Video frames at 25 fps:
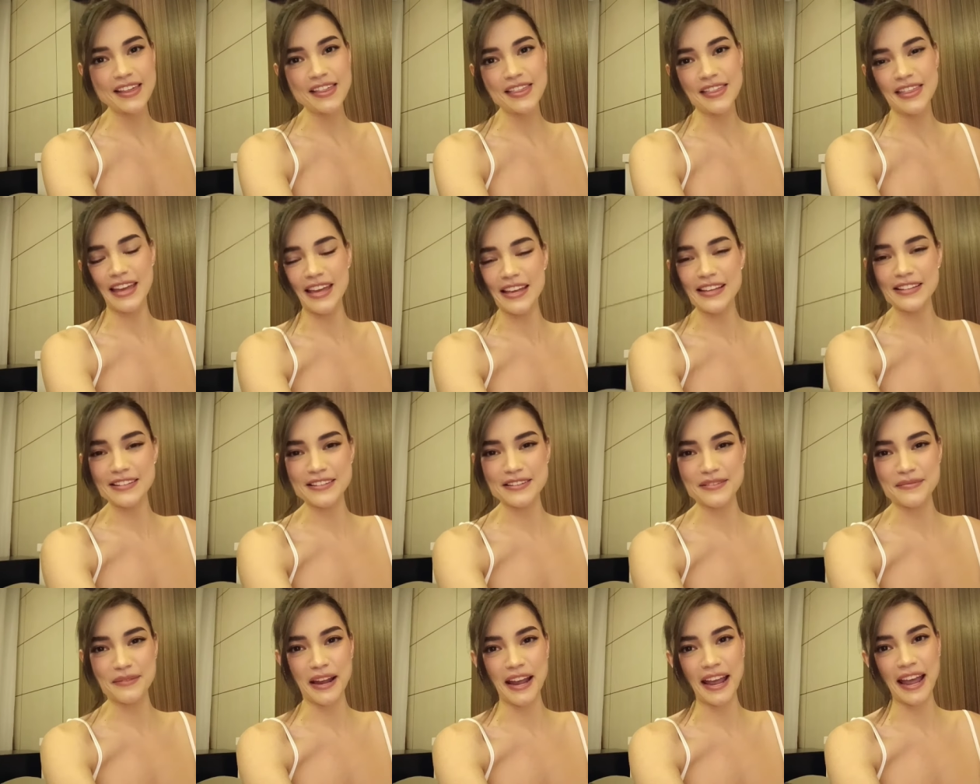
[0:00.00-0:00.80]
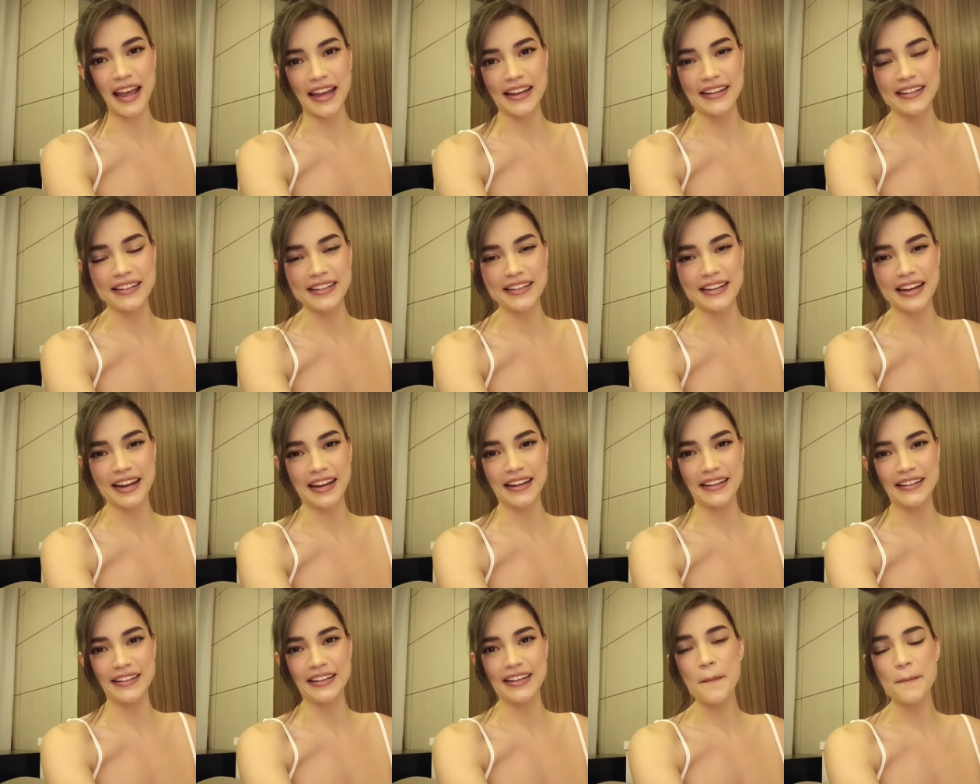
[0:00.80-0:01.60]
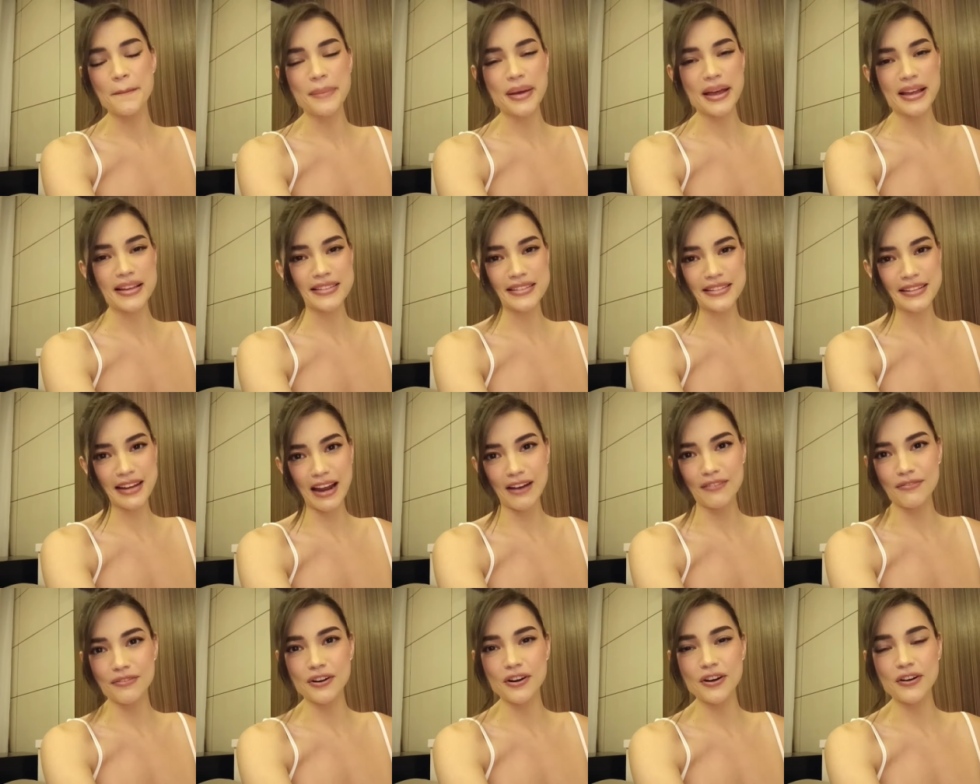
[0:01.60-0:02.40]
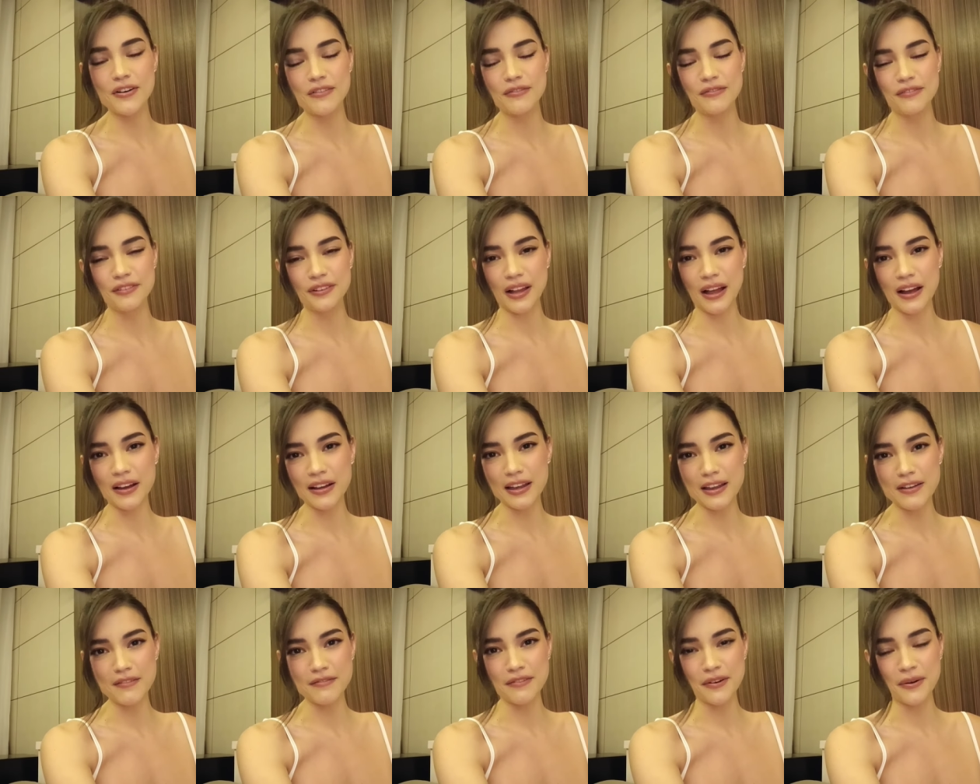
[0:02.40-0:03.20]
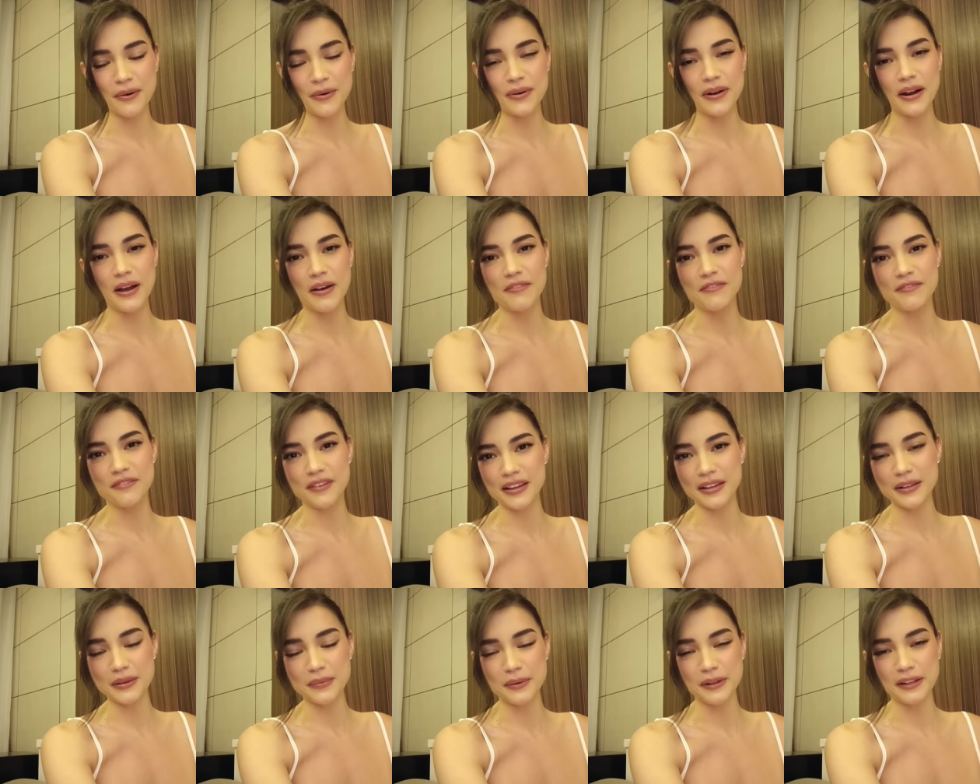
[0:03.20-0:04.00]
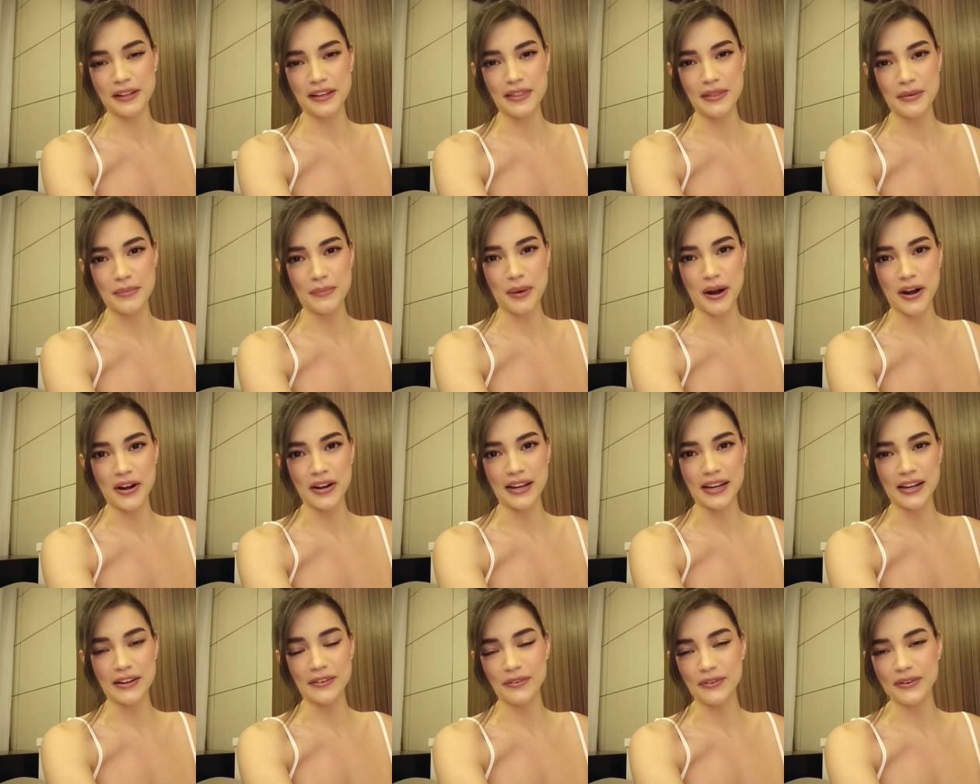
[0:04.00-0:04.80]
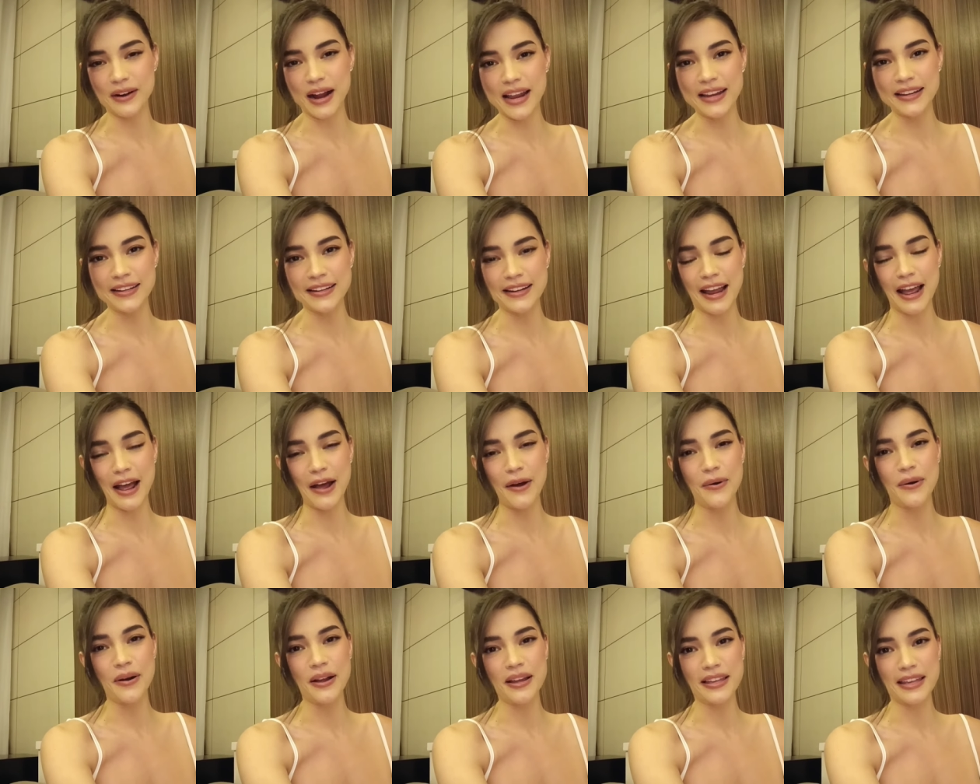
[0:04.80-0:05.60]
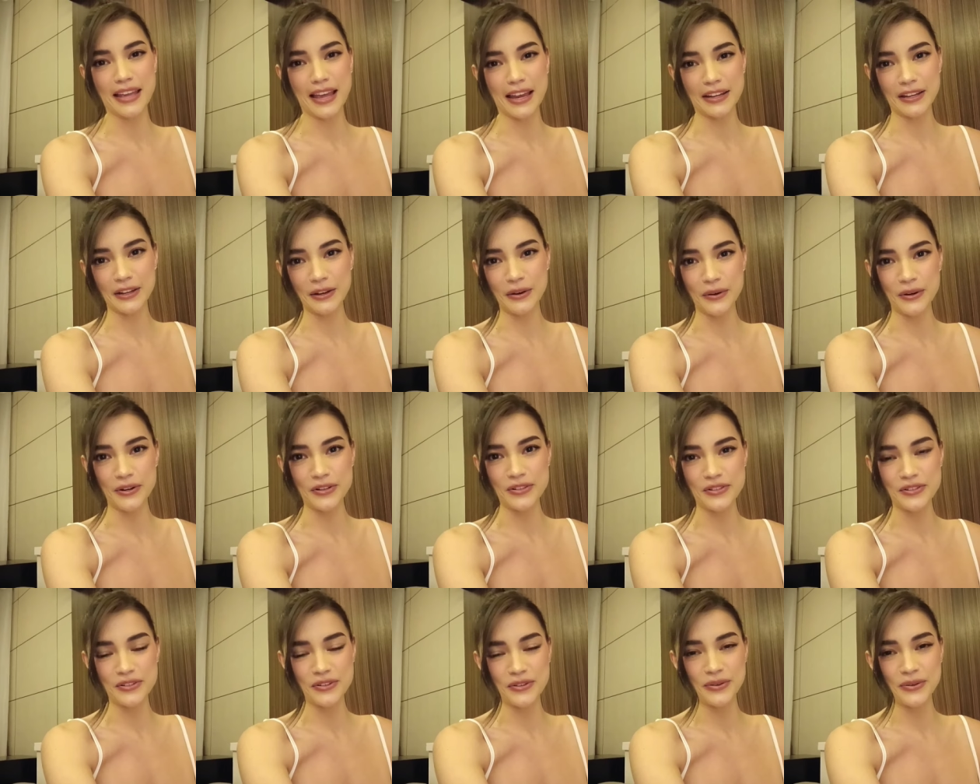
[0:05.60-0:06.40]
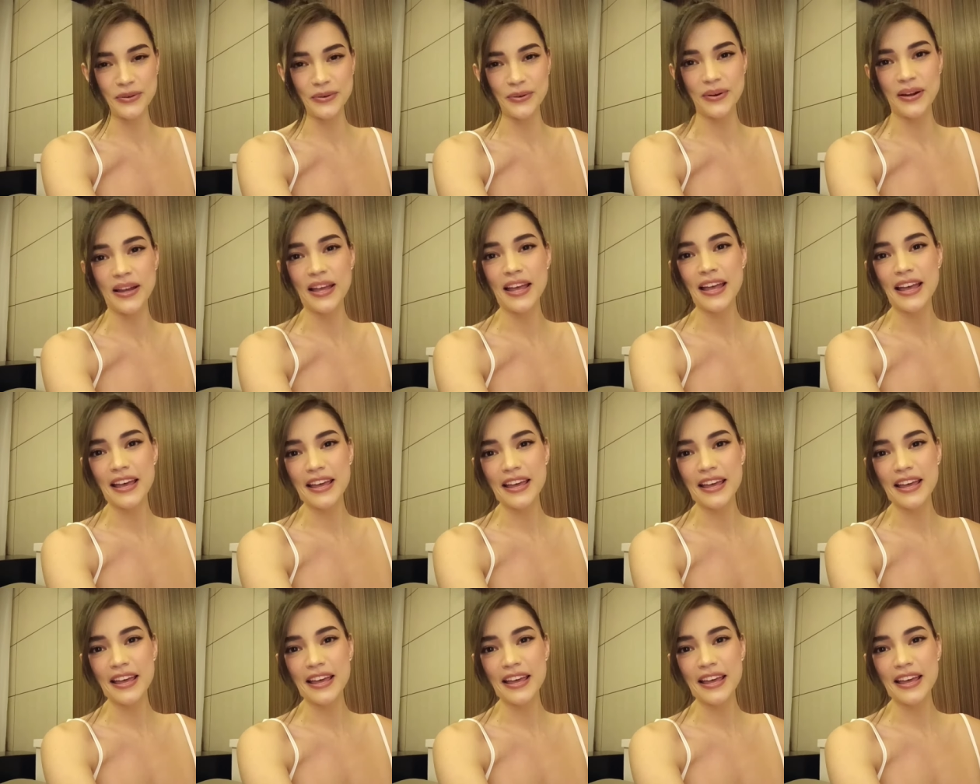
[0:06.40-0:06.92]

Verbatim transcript: thanks to my handy dandy best ever vlogging phone available in the market right now. Get yours too.